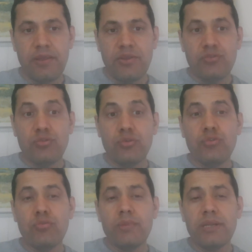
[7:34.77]
So
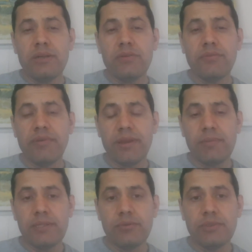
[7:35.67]
you may not be
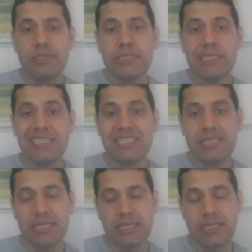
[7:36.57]
familiar with test
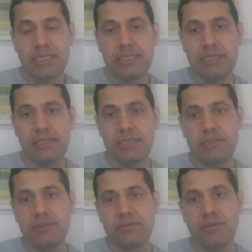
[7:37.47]
taking stages,
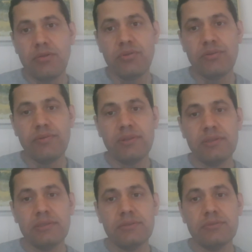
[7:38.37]
so how it
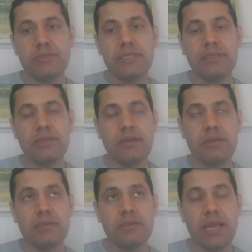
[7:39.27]
feels to take
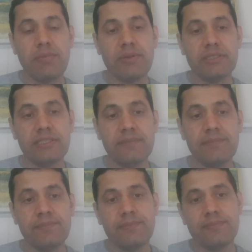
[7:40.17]
the timed exam.
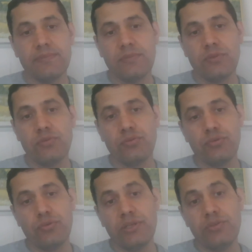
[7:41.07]
So
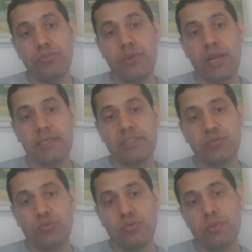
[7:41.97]
you need to practice
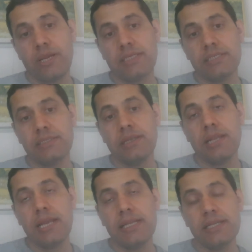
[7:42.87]
more, practice
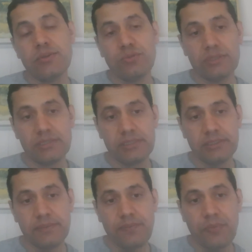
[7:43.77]
online questions.